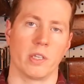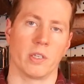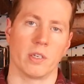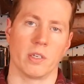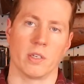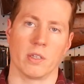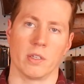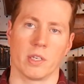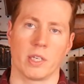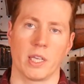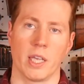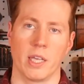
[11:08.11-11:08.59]

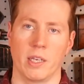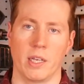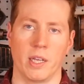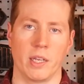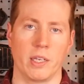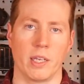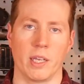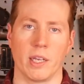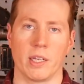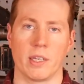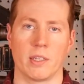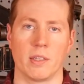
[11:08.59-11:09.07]
The
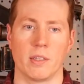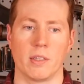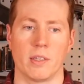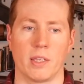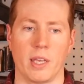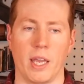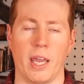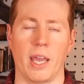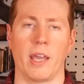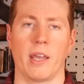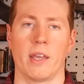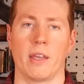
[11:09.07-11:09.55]
K98K
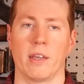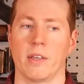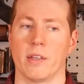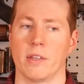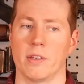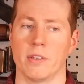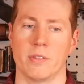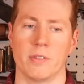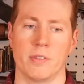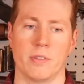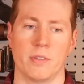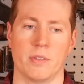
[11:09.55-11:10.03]

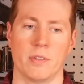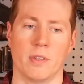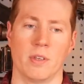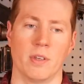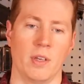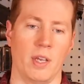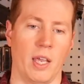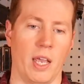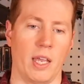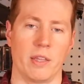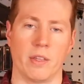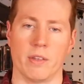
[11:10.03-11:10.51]
is
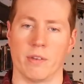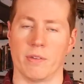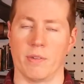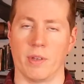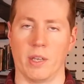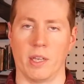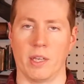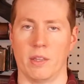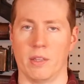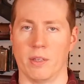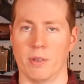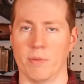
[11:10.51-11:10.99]
and
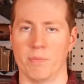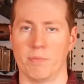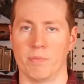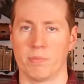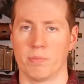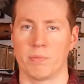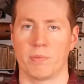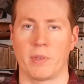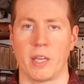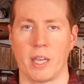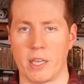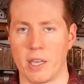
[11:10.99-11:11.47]
the
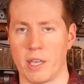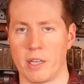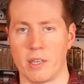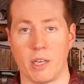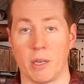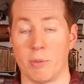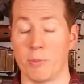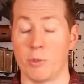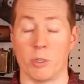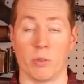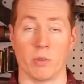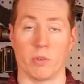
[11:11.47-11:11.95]

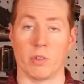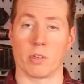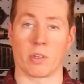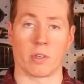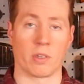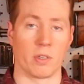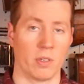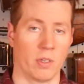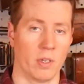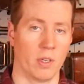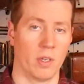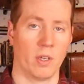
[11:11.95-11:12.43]
KKW
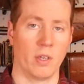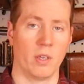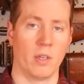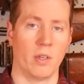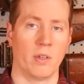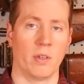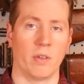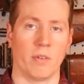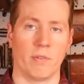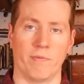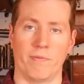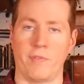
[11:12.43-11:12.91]
look
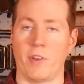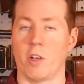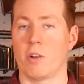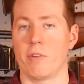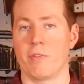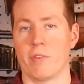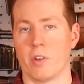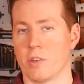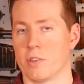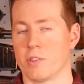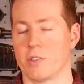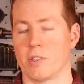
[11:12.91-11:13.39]

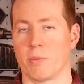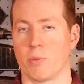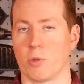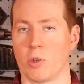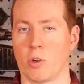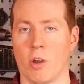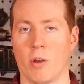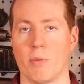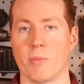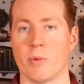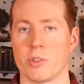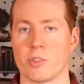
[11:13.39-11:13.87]
very, very
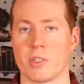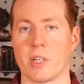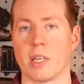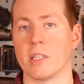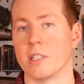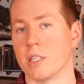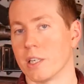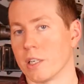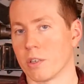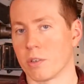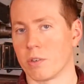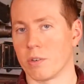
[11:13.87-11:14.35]
similar, almost
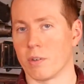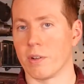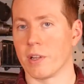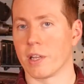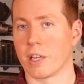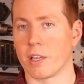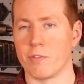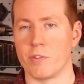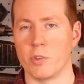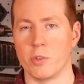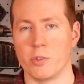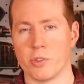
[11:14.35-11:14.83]
identical.
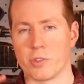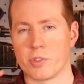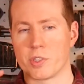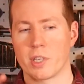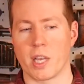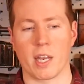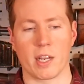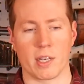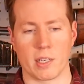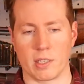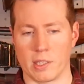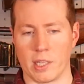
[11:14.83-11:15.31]
Like if you just
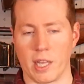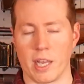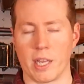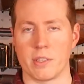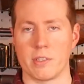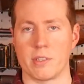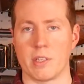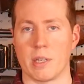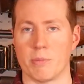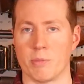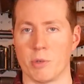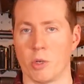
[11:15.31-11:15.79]
kind of
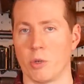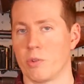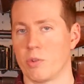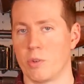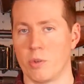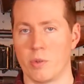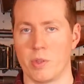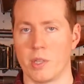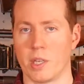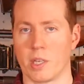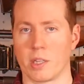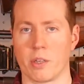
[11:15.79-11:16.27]
glanced at both,
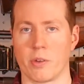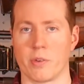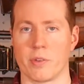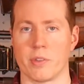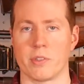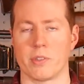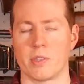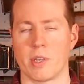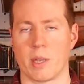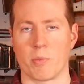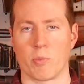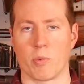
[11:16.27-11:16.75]
you'd think they're
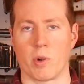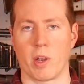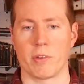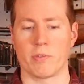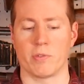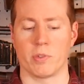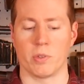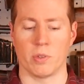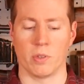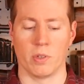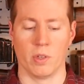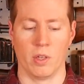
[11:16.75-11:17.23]
the same
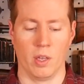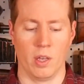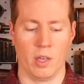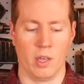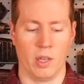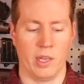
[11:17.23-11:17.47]
rifle.